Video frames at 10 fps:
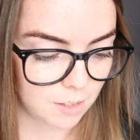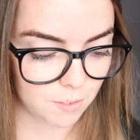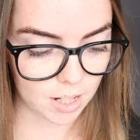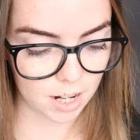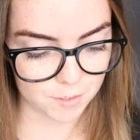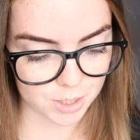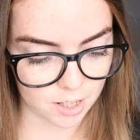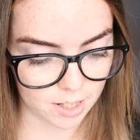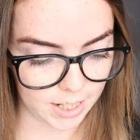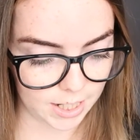even after
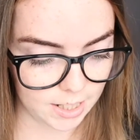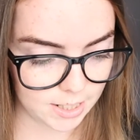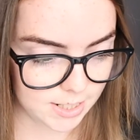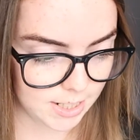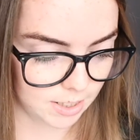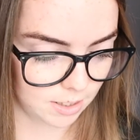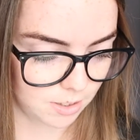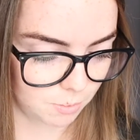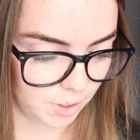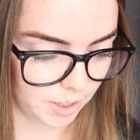I
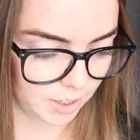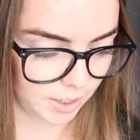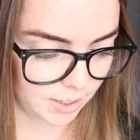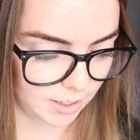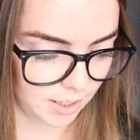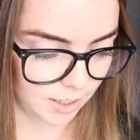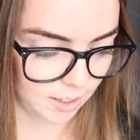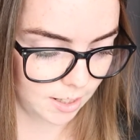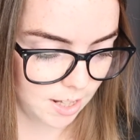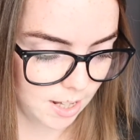didn't— where can I get the thing?
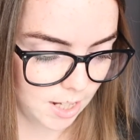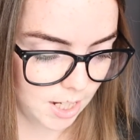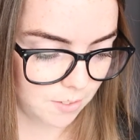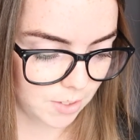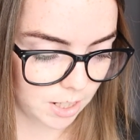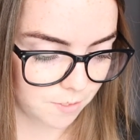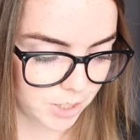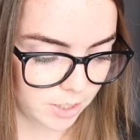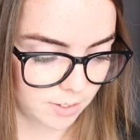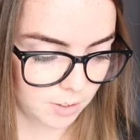Even
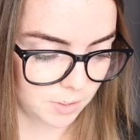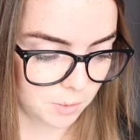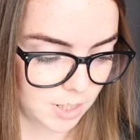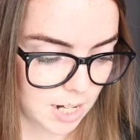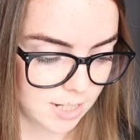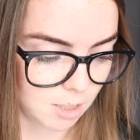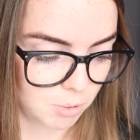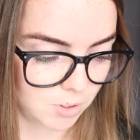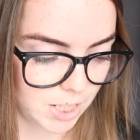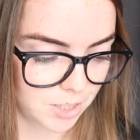after— so this was the last
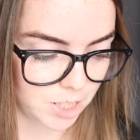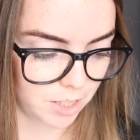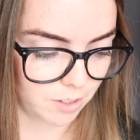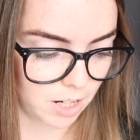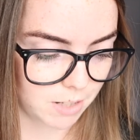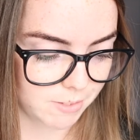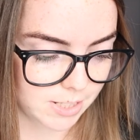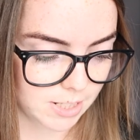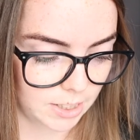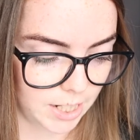upload day in January, I was
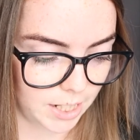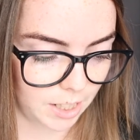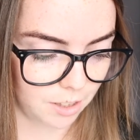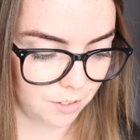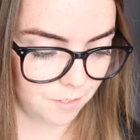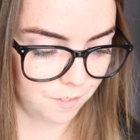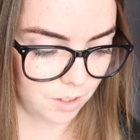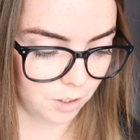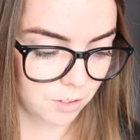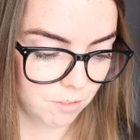still getting
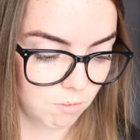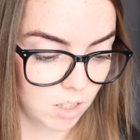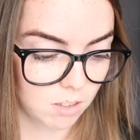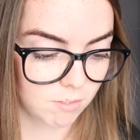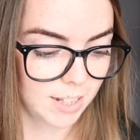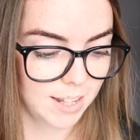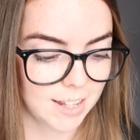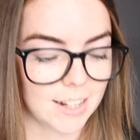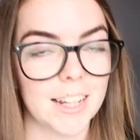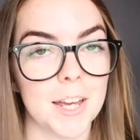a good
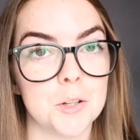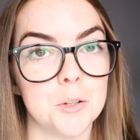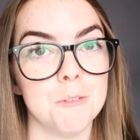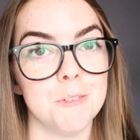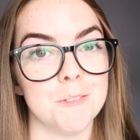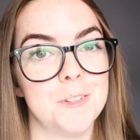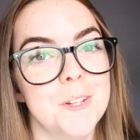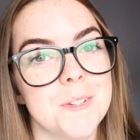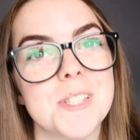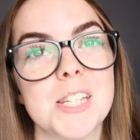few
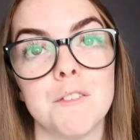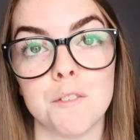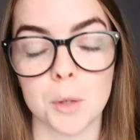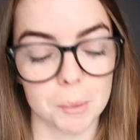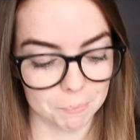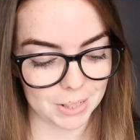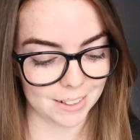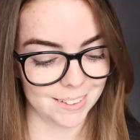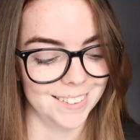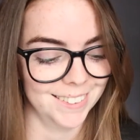views for
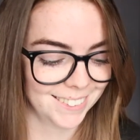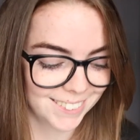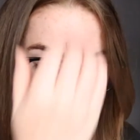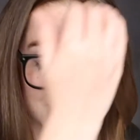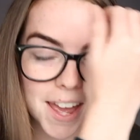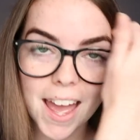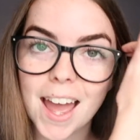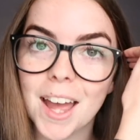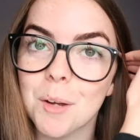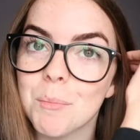me.
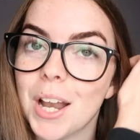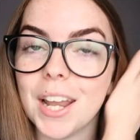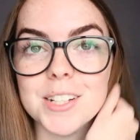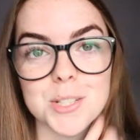Like,